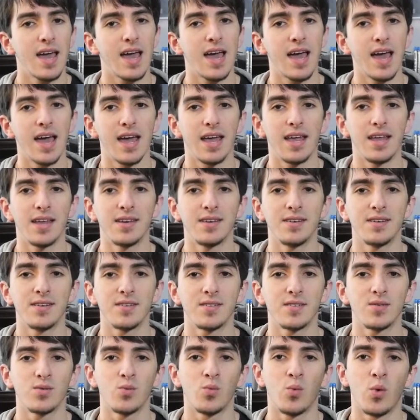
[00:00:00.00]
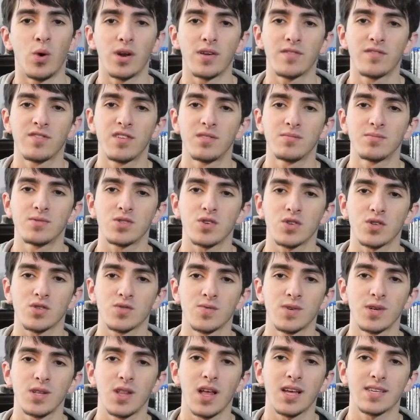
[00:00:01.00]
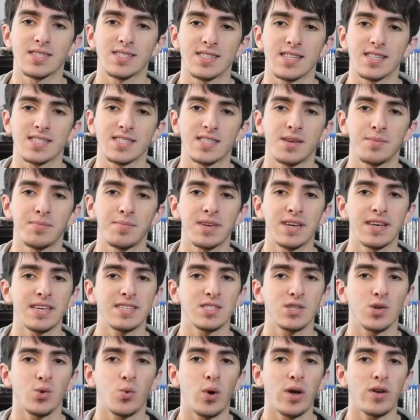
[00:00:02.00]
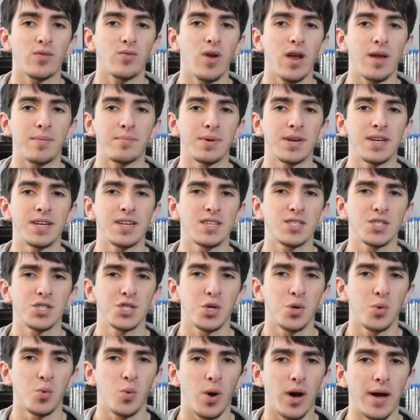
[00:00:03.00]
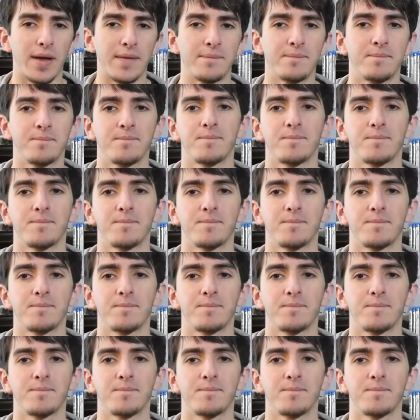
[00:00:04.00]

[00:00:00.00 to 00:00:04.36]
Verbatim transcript: and one of them starts realizing that something isn't quite right, but he doesn't know what.